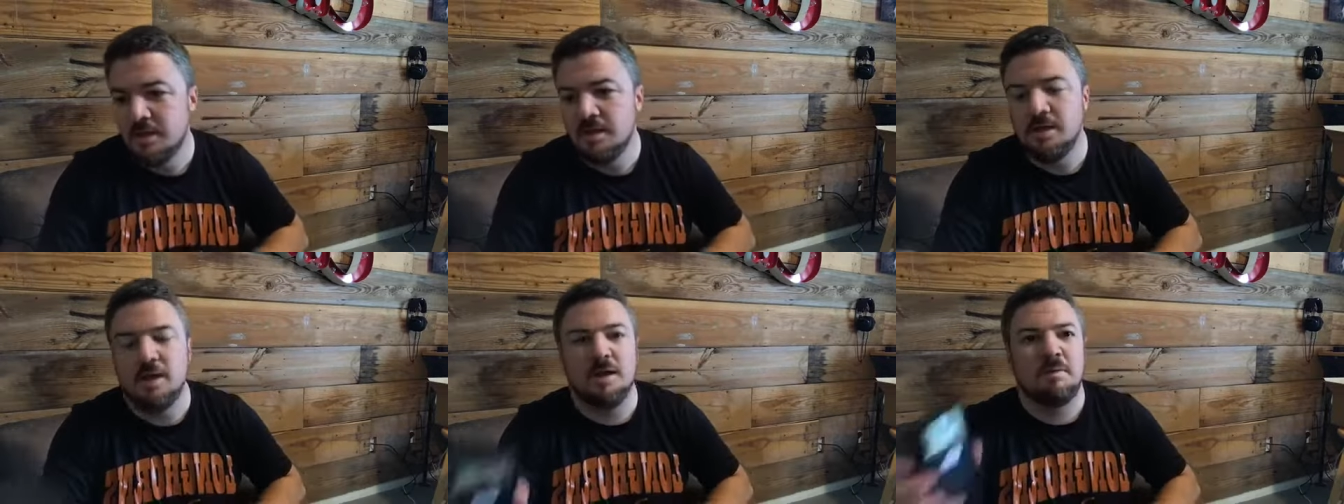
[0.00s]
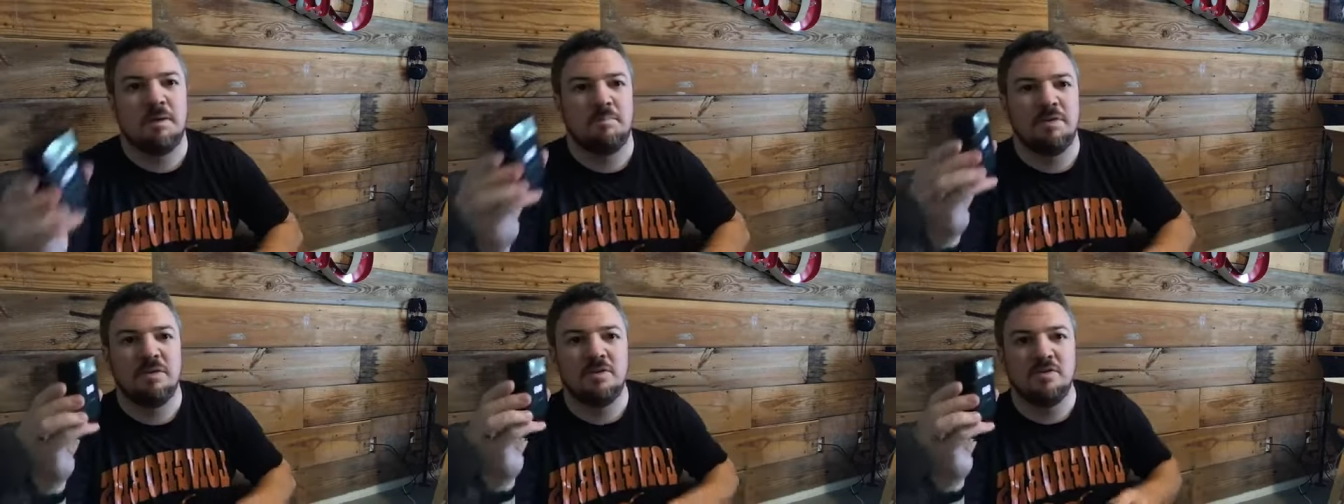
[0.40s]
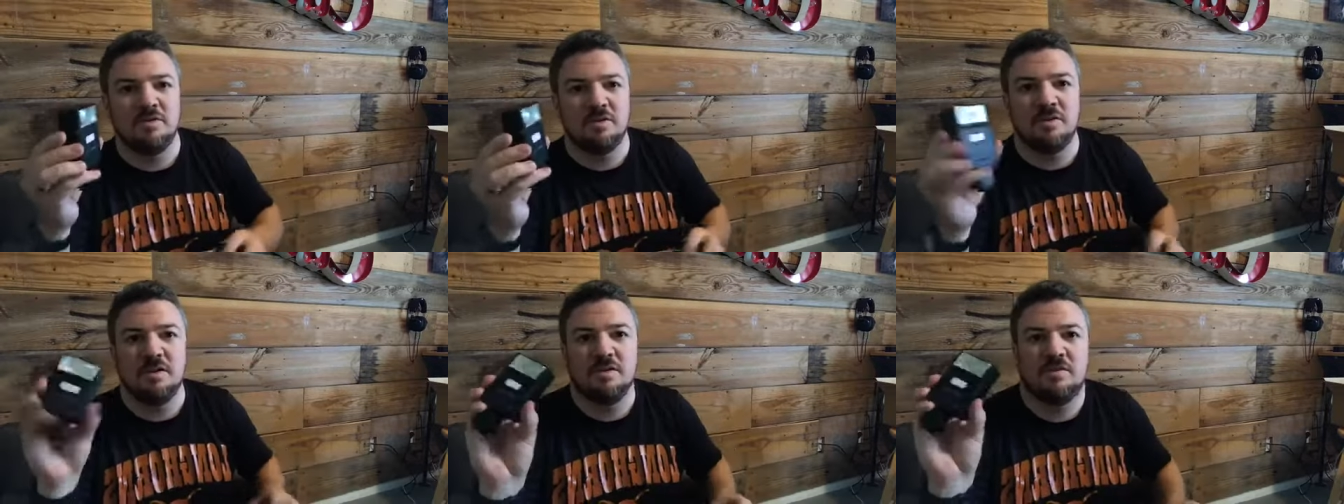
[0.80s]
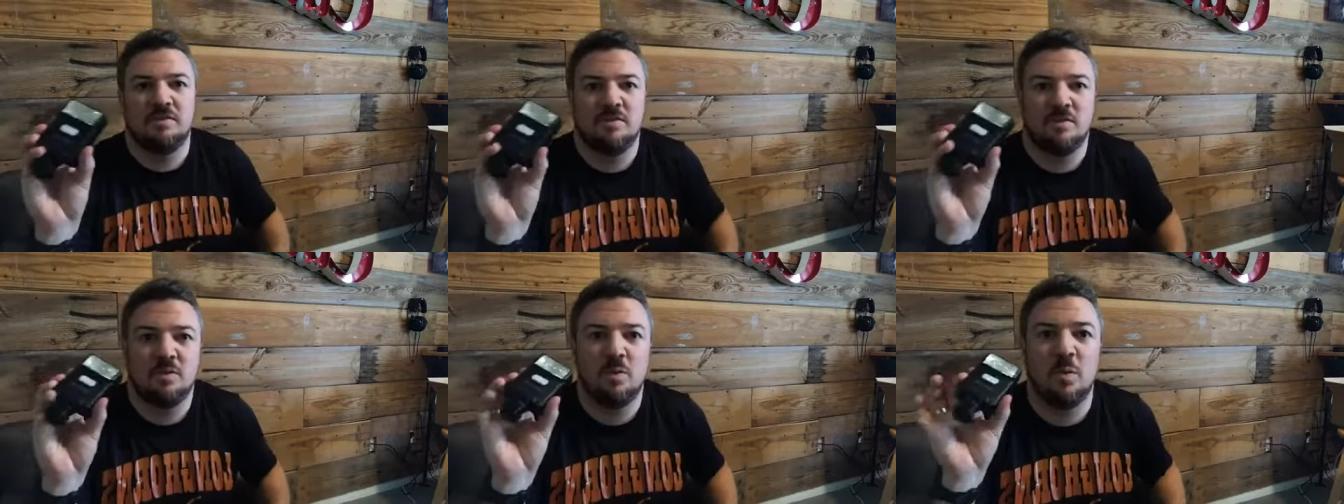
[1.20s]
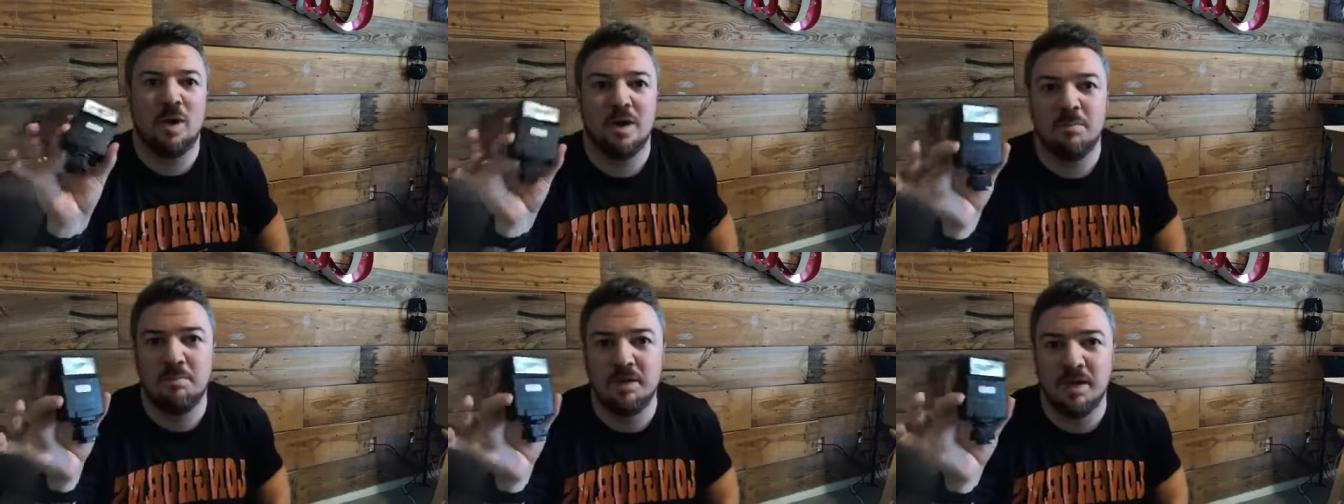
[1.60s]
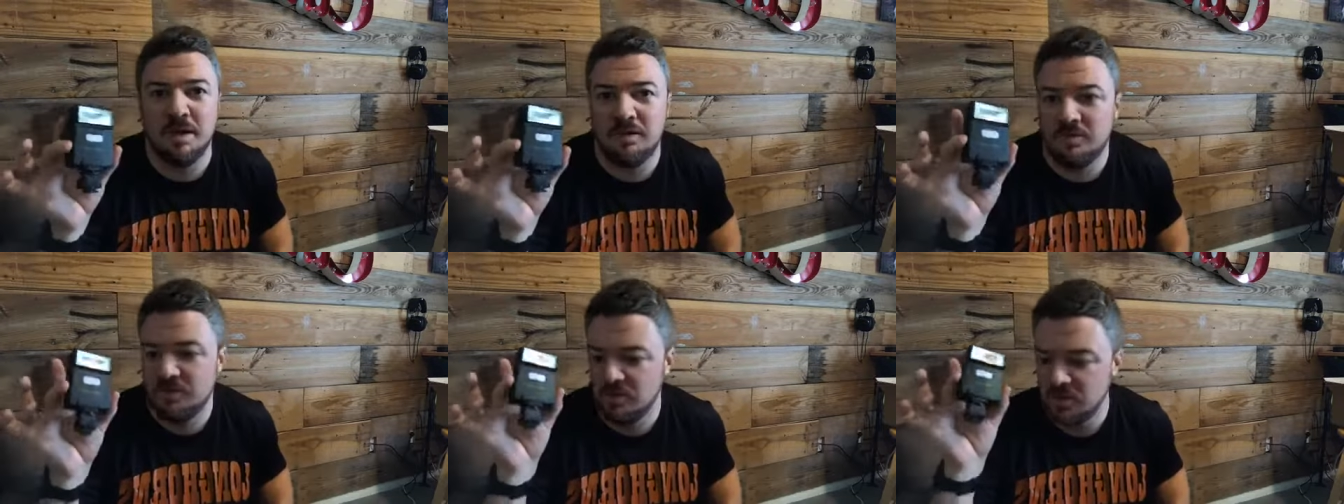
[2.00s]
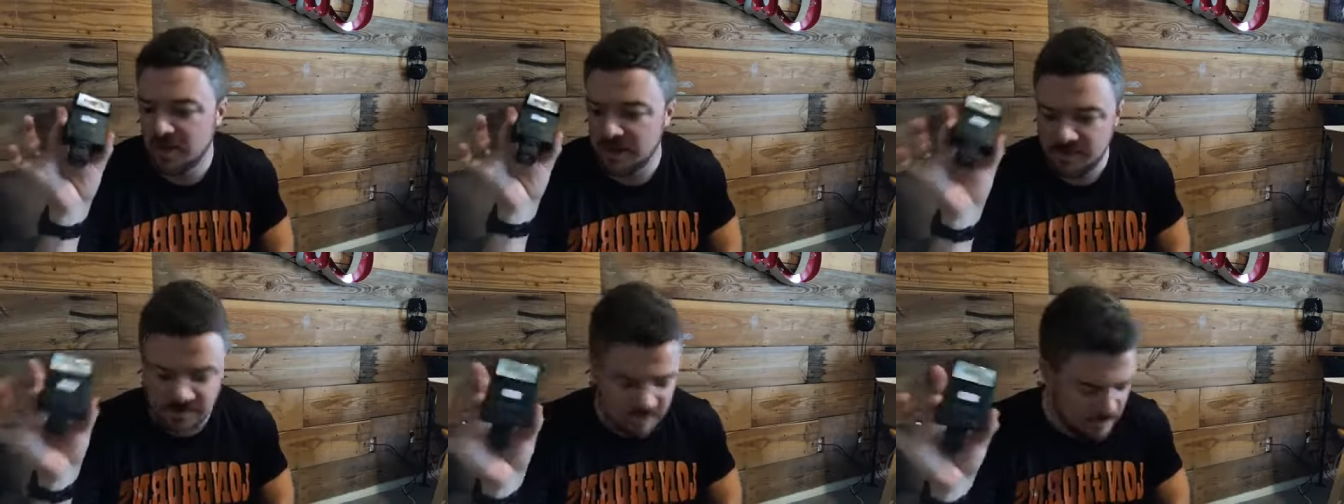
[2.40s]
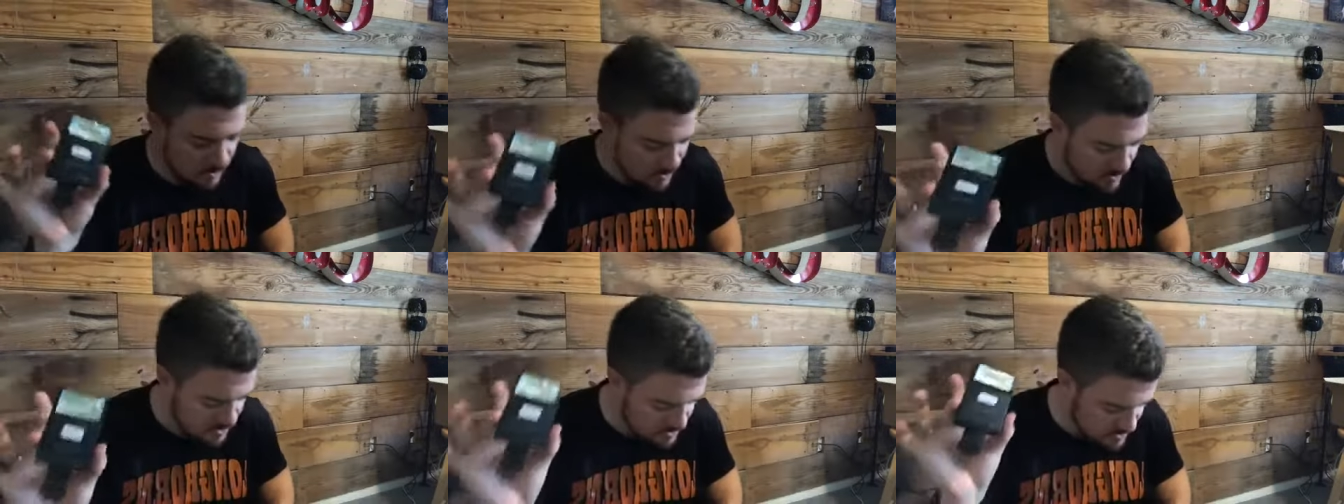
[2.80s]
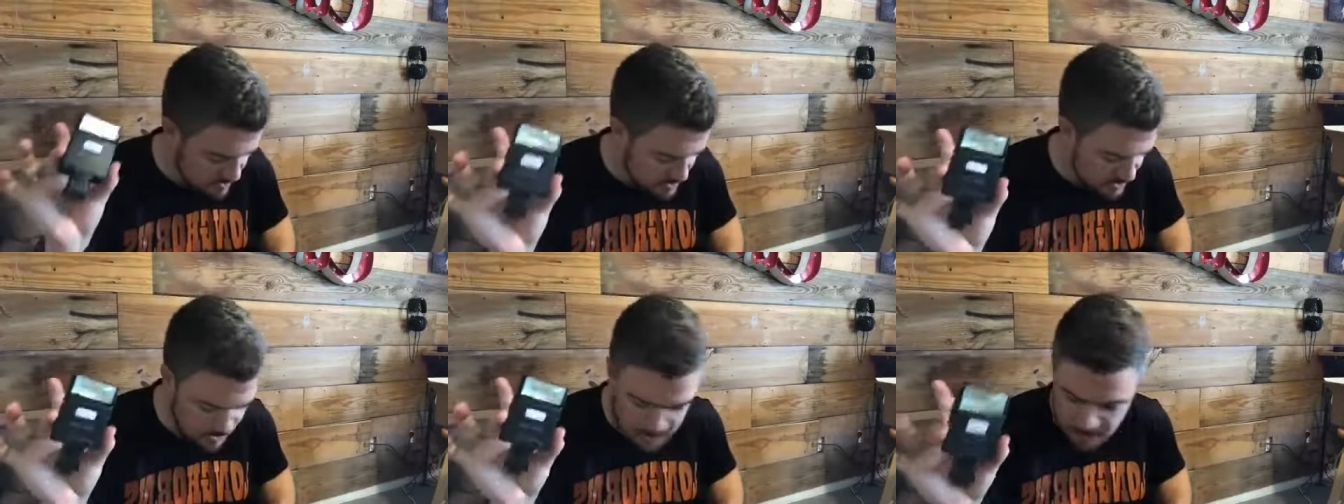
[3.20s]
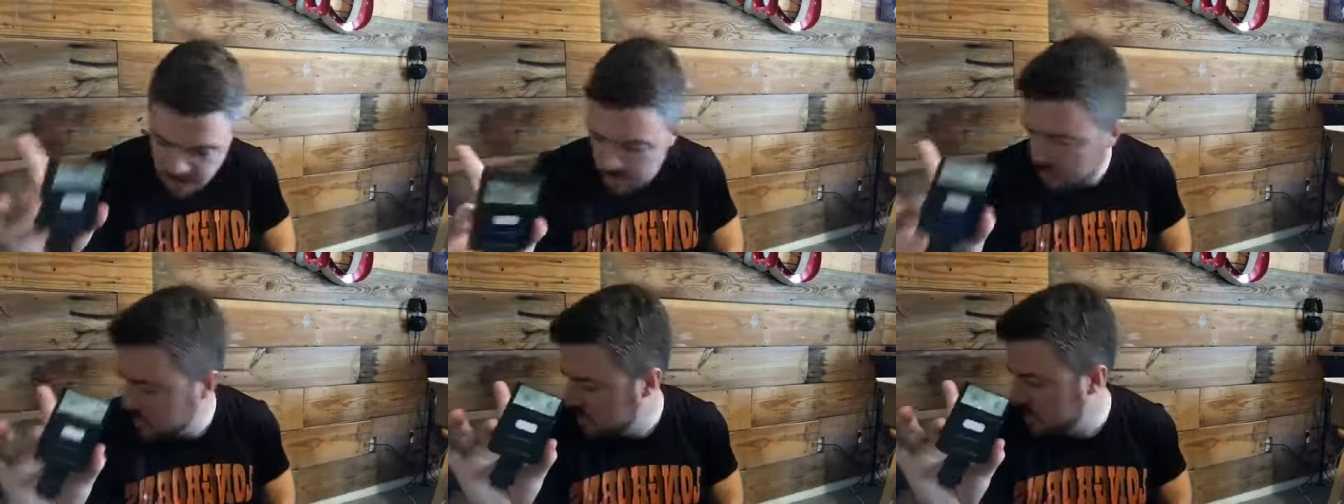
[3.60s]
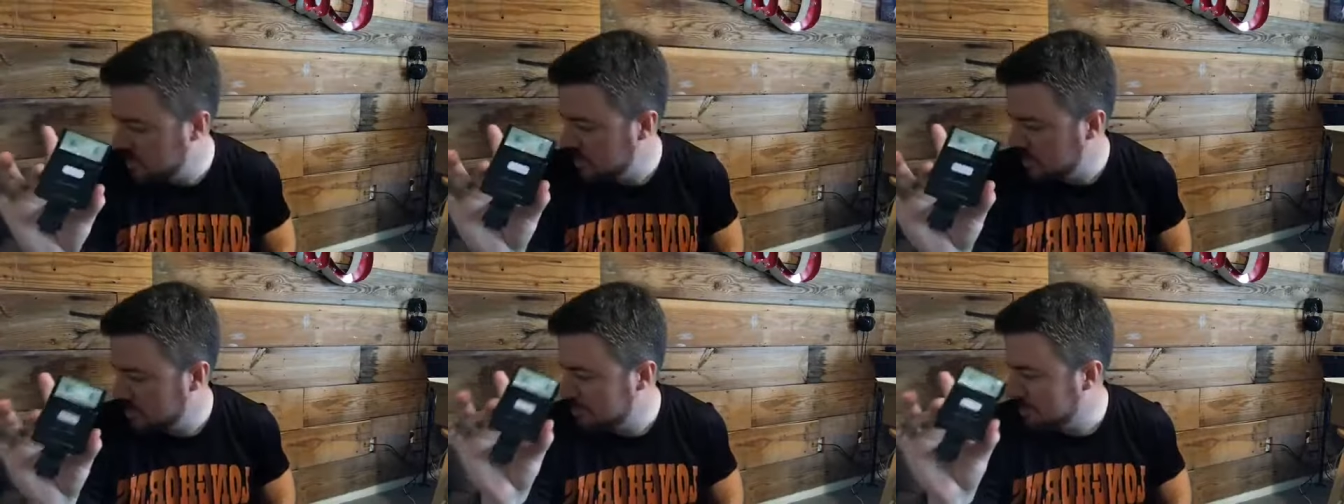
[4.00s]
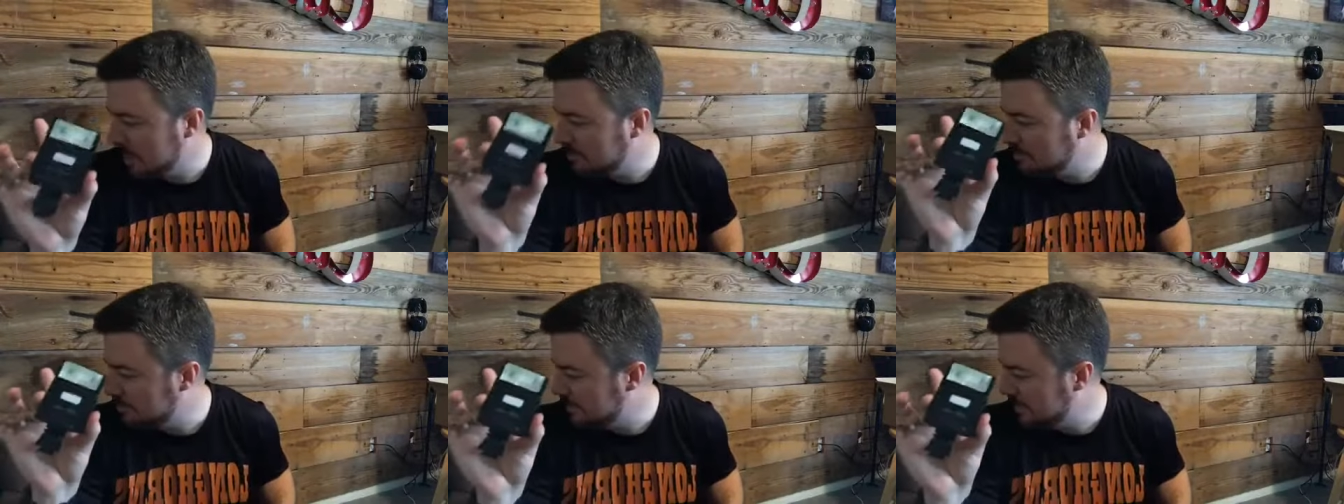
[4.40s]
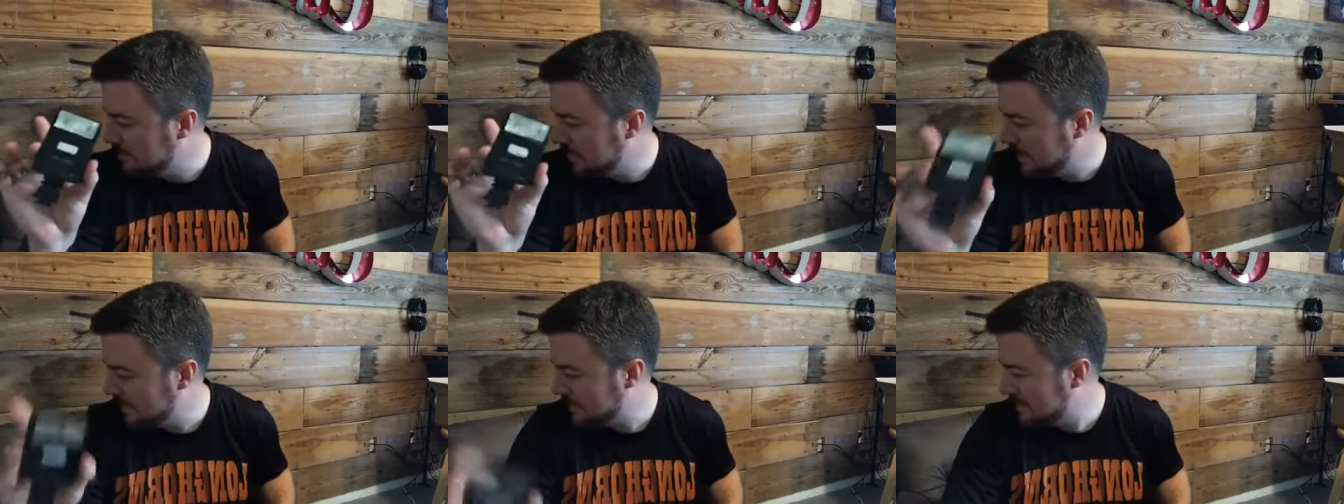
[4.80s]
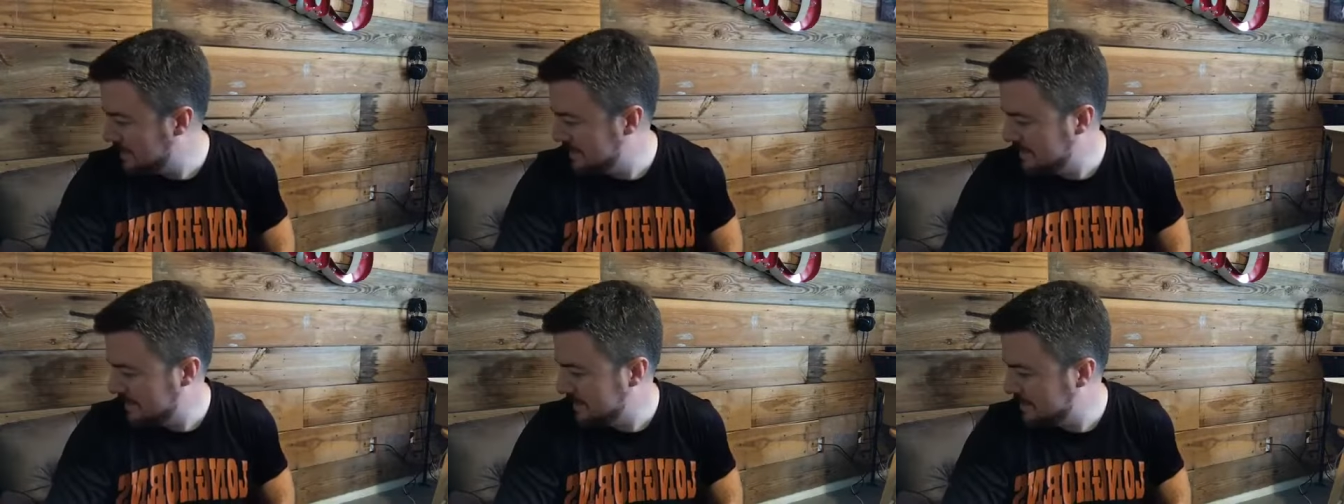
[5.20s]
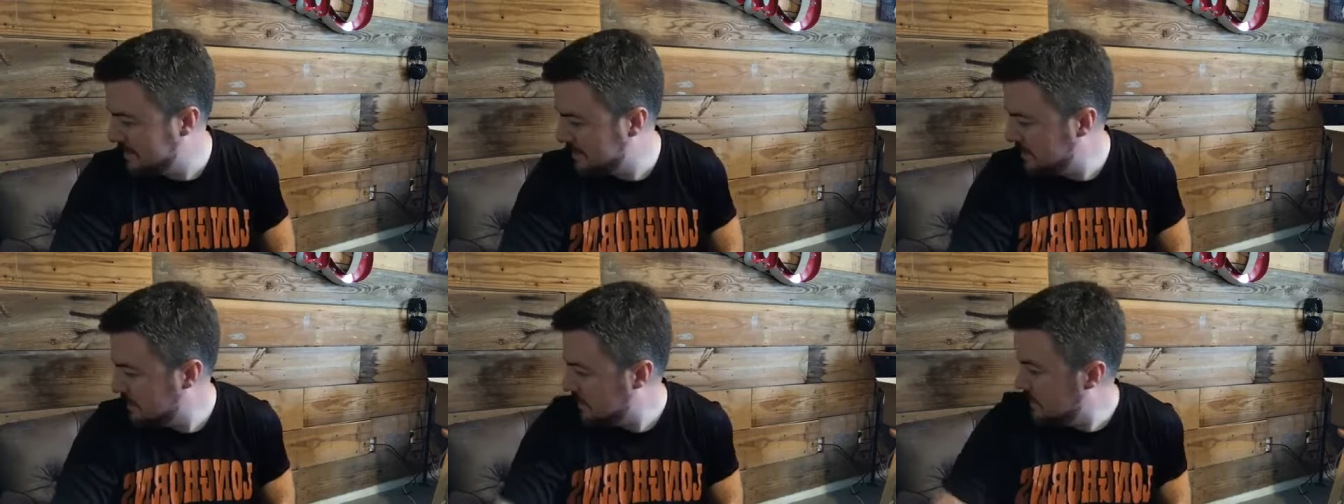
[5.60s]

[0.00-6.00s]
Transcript: I've been using this quite a bit, so I can tell you anything you want to know probably about this,